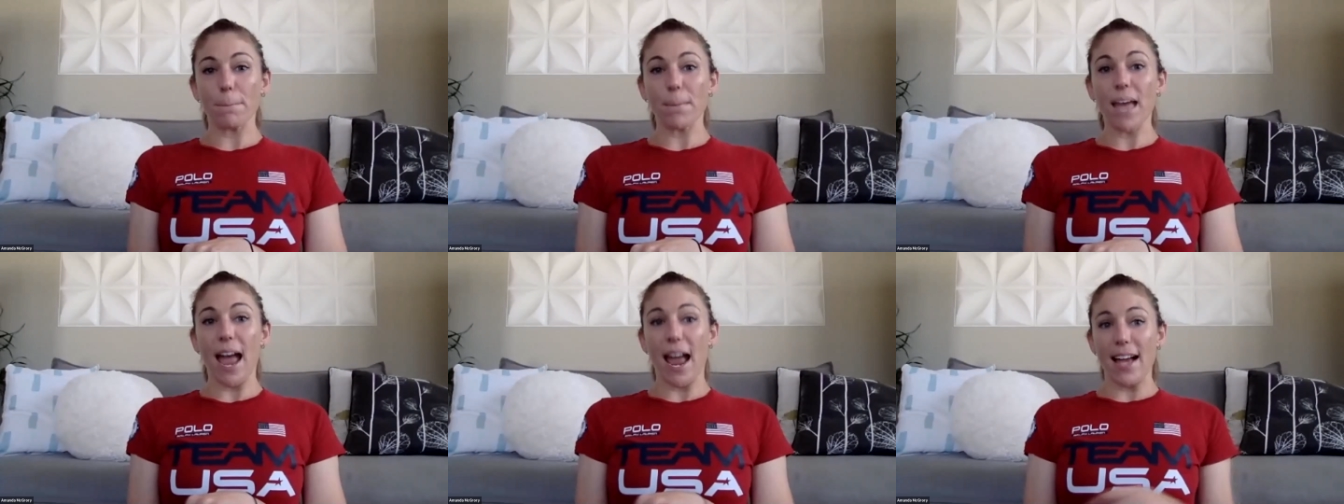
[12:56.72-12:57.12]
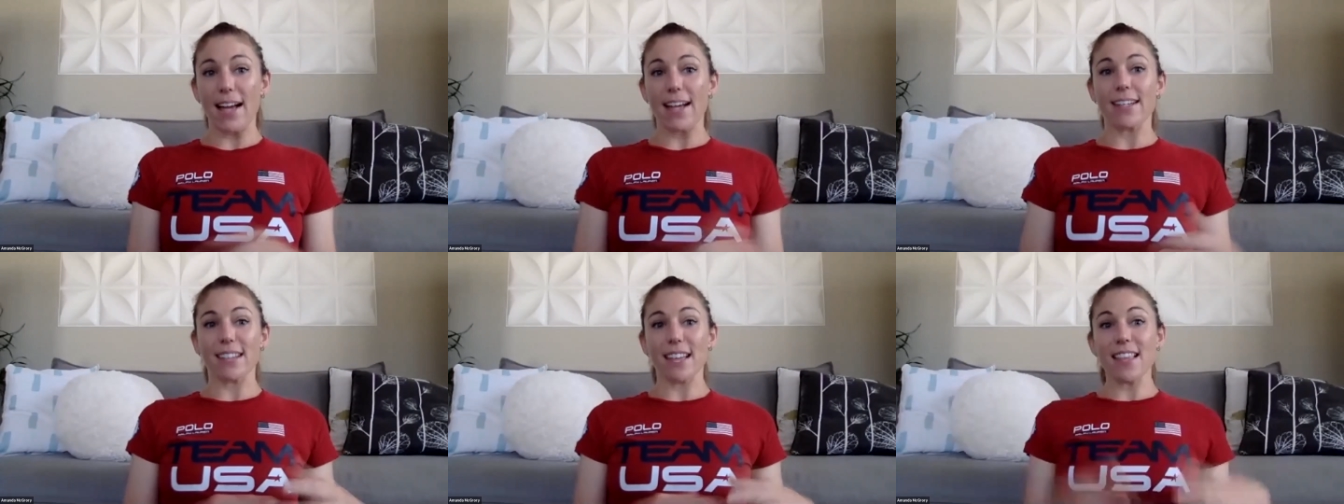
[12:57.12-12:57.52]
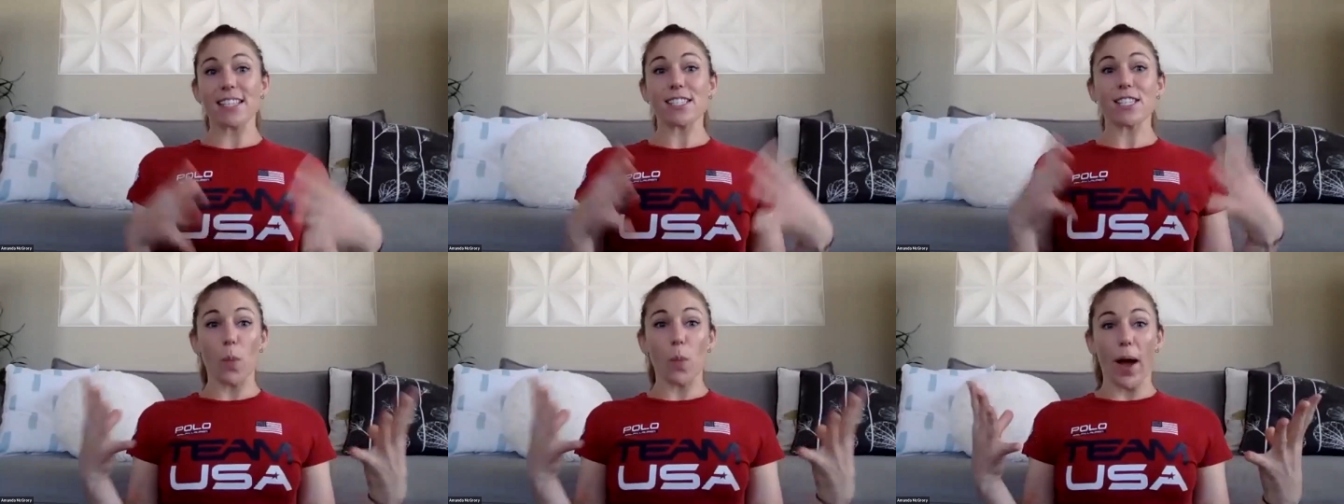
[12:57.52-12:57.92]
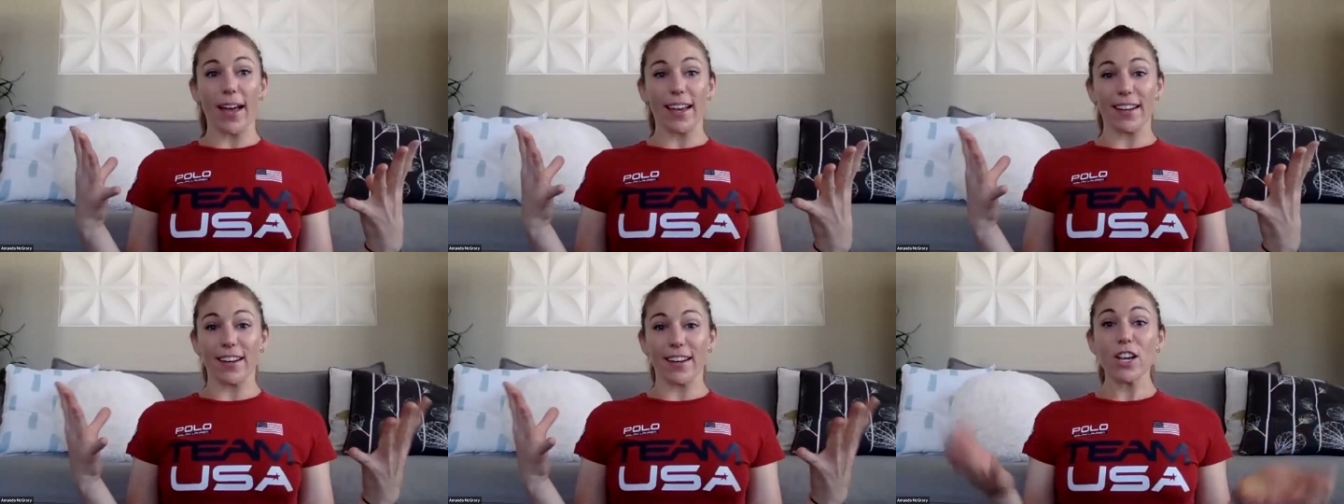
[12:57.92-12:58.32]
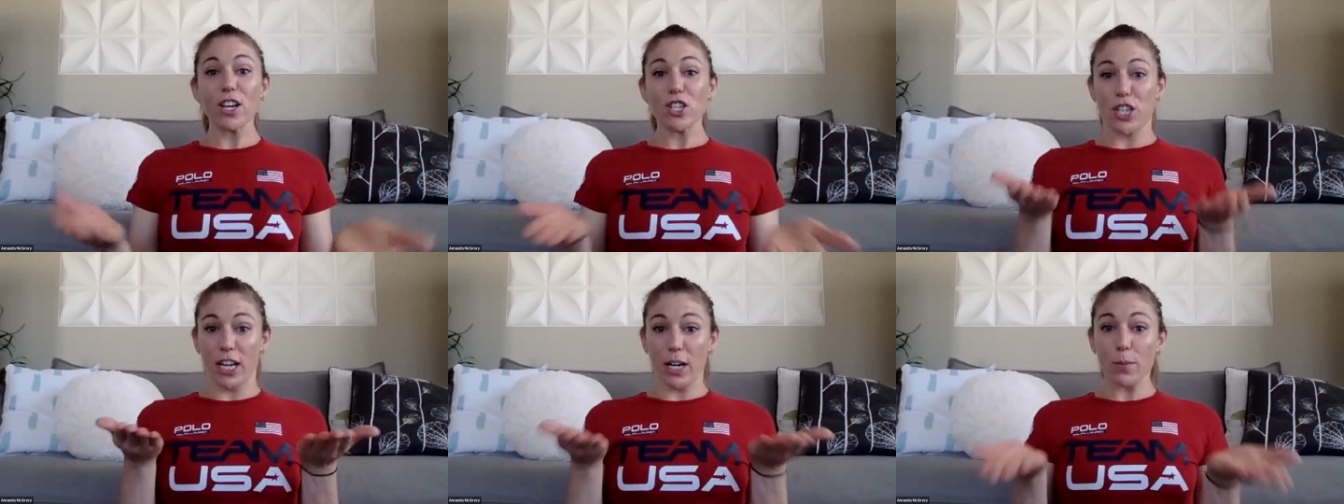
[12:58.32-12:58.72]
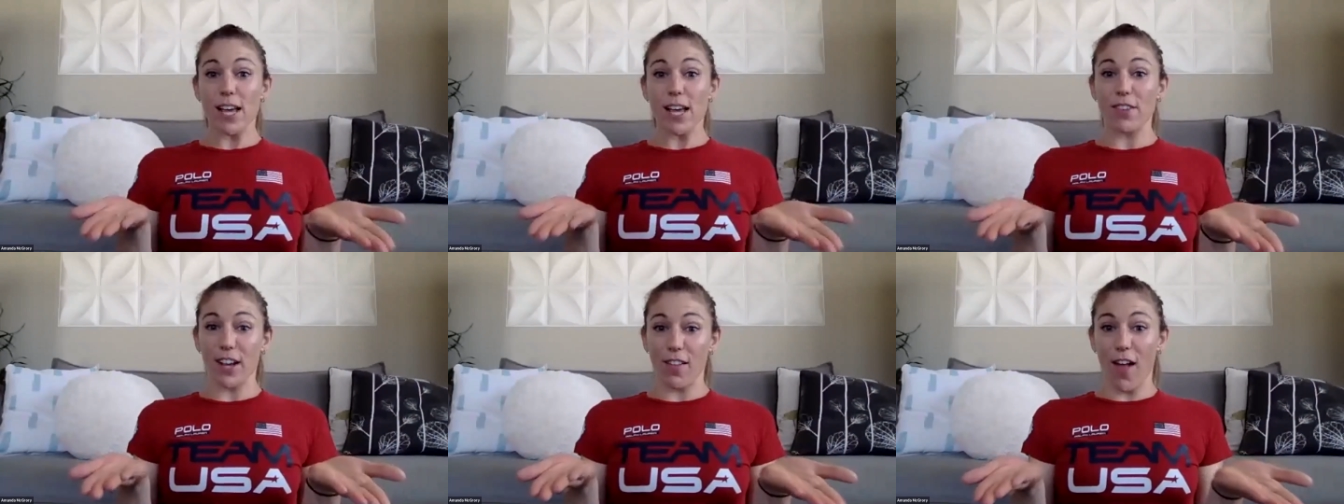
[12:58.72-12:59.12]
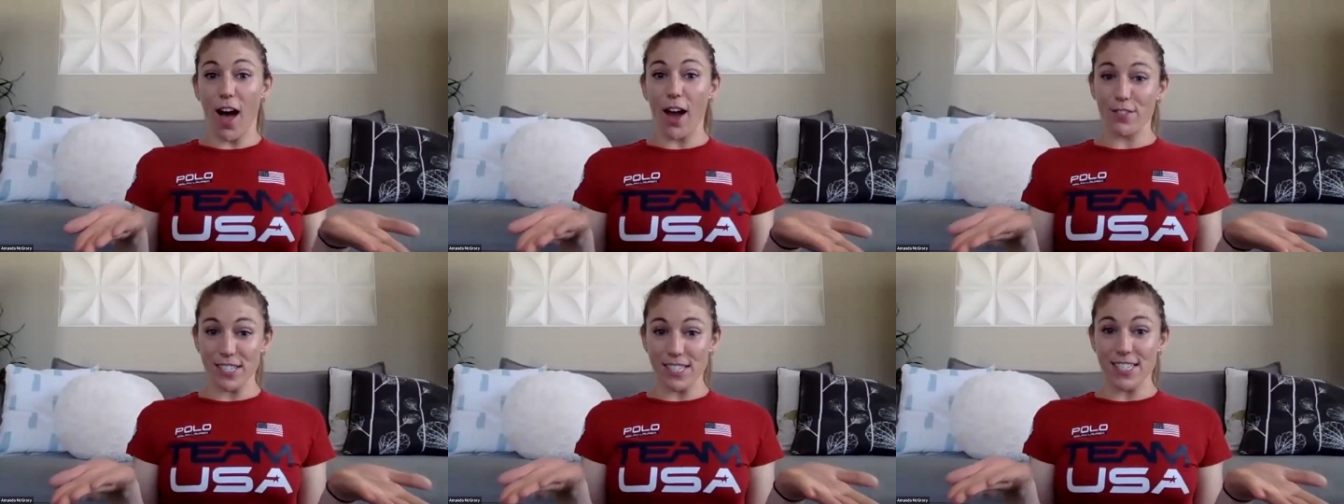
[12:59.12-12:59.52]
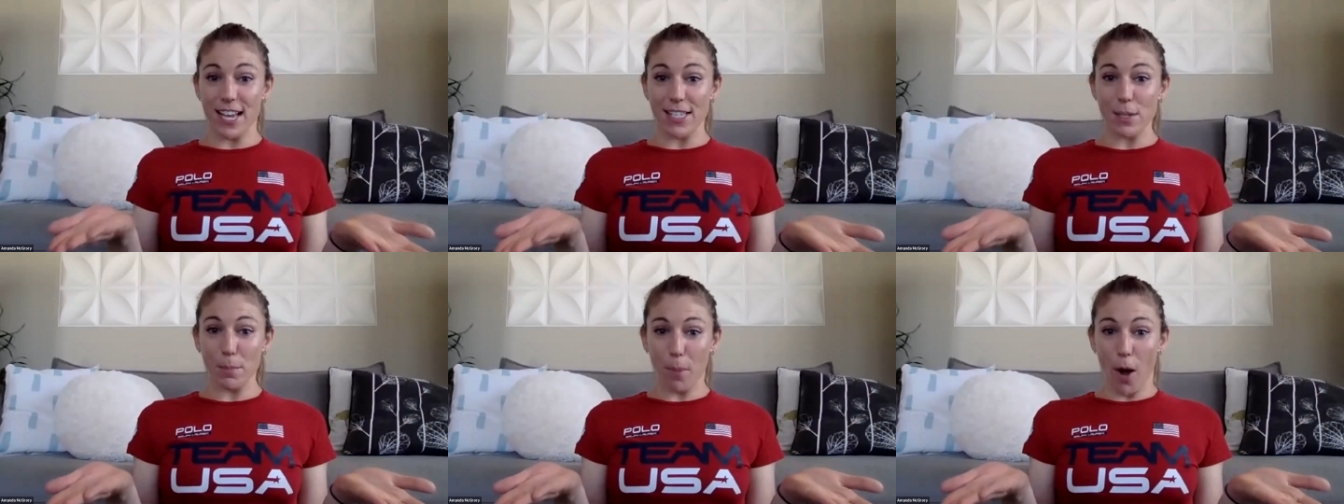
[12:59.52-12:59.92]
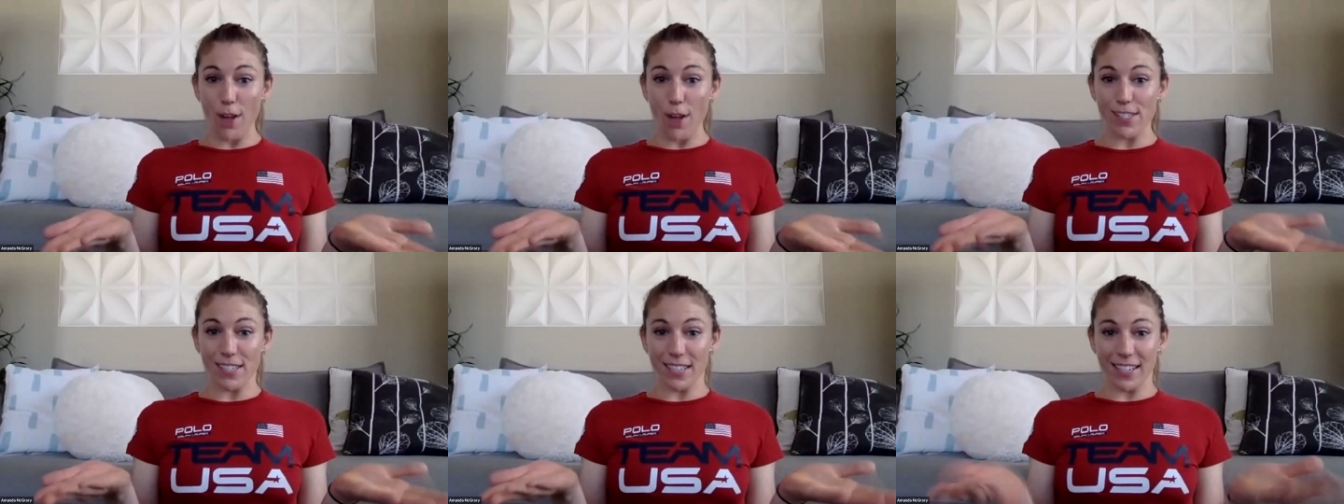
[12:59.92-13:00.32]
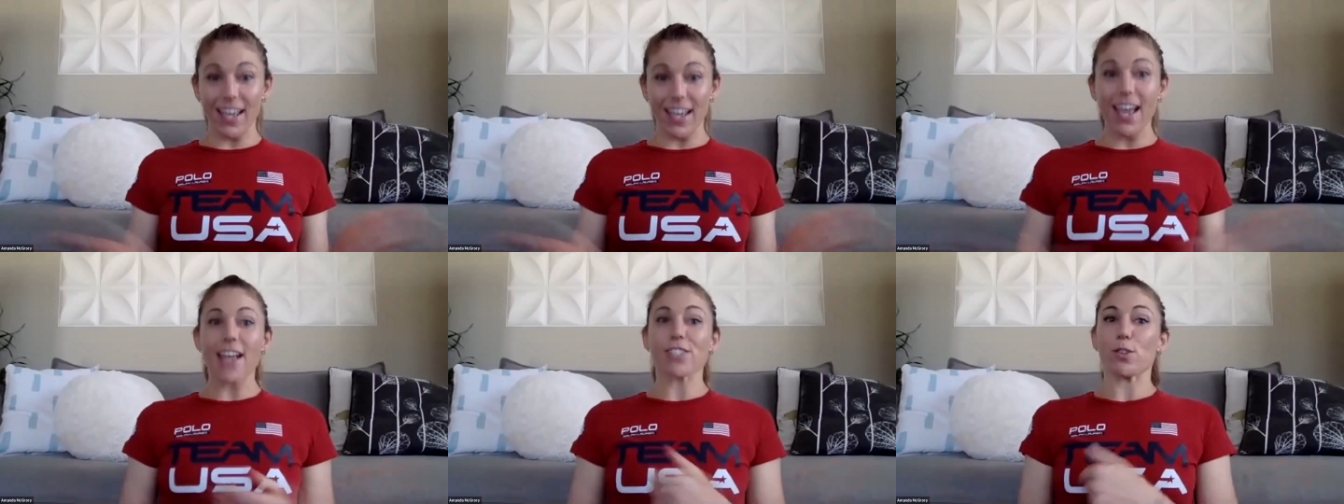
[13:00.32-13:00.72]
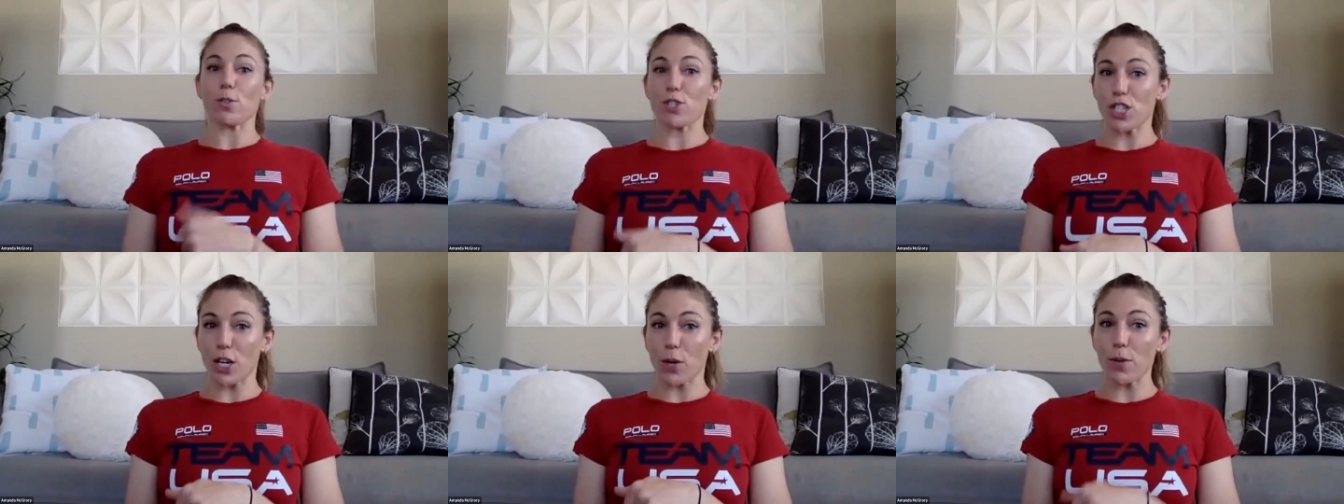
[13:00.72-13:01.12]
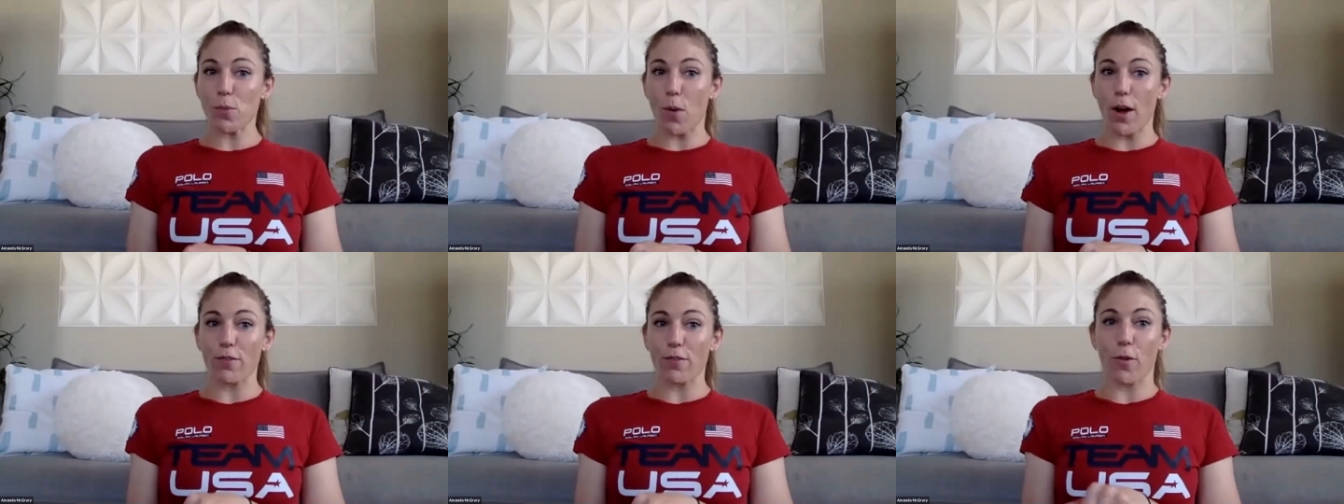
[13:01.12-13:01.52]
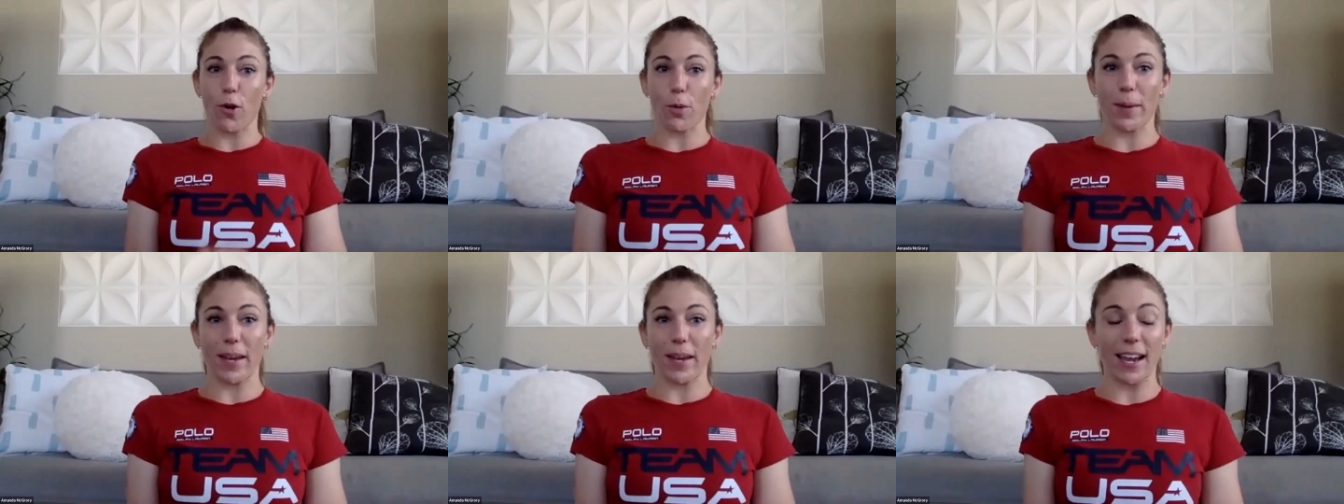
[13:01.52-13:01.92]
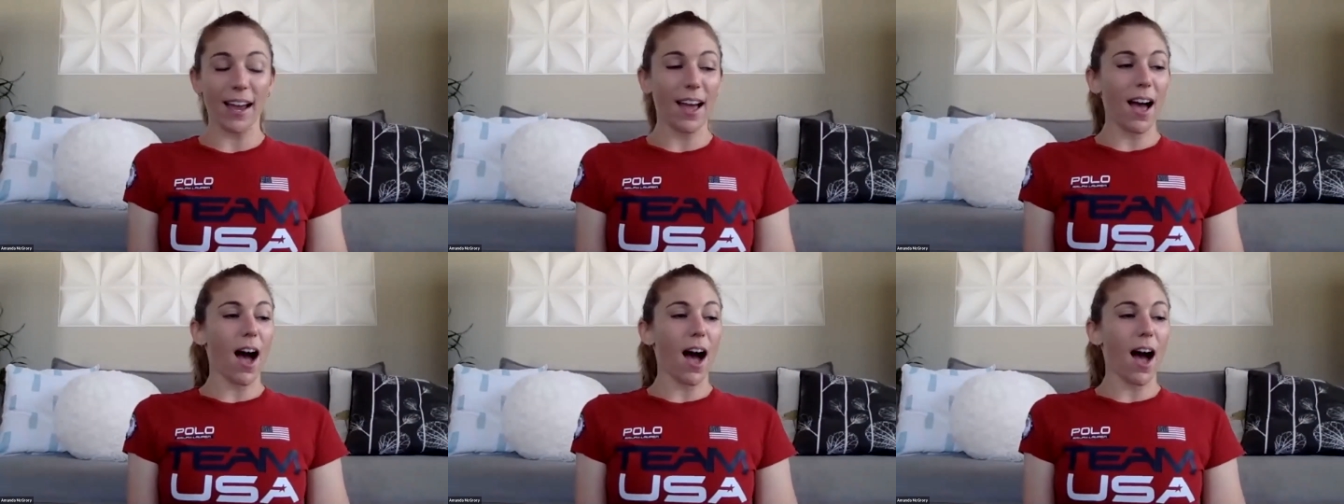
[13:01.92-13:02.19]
And this is when Jean was having a lot of success in Boston. And so she was one for me.